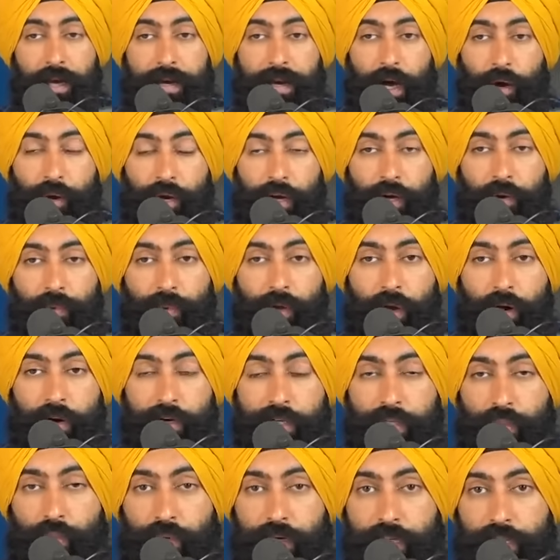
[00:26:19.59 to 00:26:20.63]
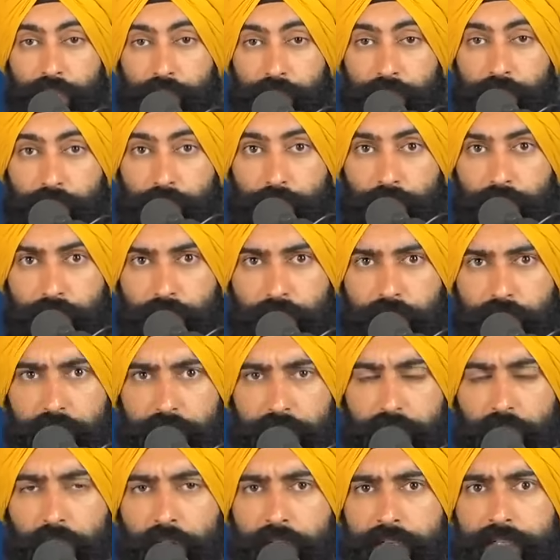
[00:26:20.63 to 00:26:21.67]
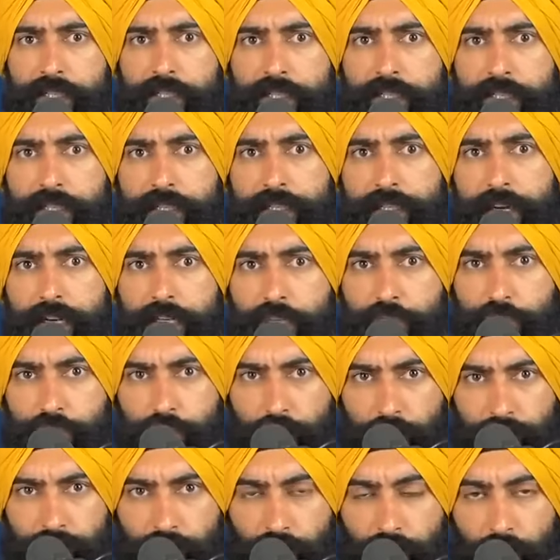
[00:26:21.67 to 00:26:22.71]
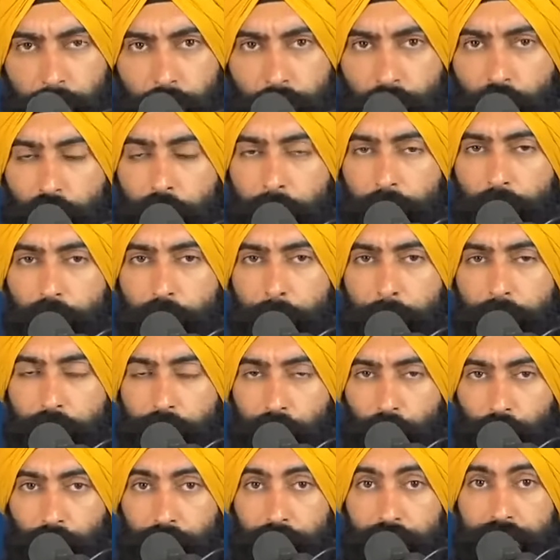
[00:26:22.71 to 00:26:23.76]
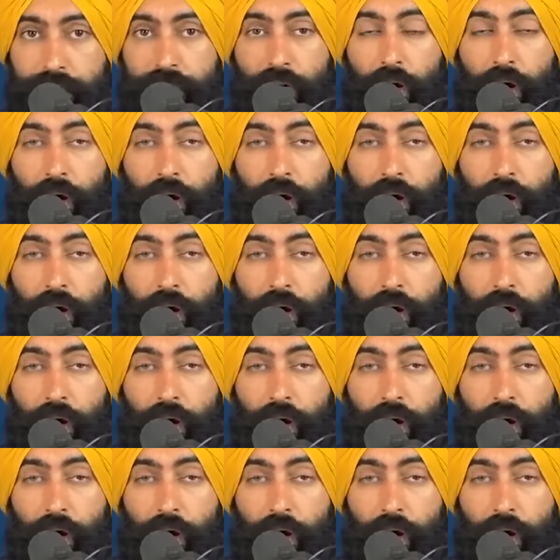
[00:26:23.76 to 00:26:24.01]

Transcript: Now, here we are in 2023, and you're starting to see that shift where more and more employers